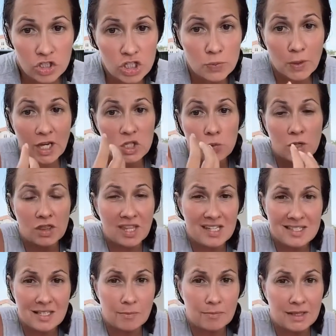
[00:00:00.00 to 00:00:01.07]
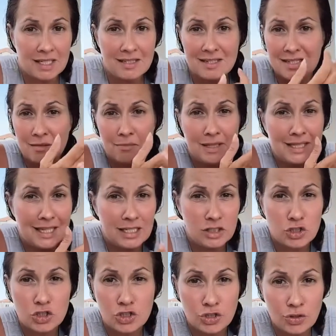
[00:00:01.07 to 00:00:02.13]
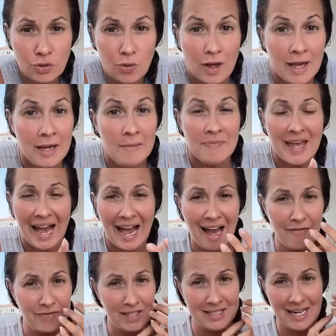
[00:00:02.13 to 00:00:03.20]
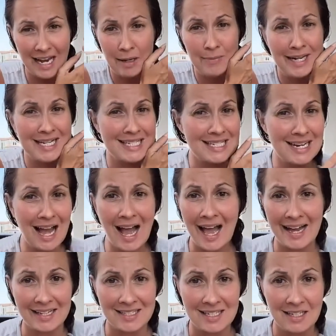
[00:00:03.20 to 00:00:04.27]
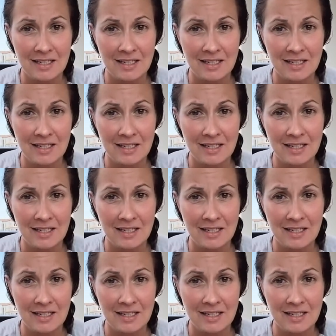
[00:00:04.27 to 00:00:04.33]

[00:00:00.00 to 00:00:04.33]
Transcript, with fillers: Just because we think something doesn't mean that it's true. Half the time it is not.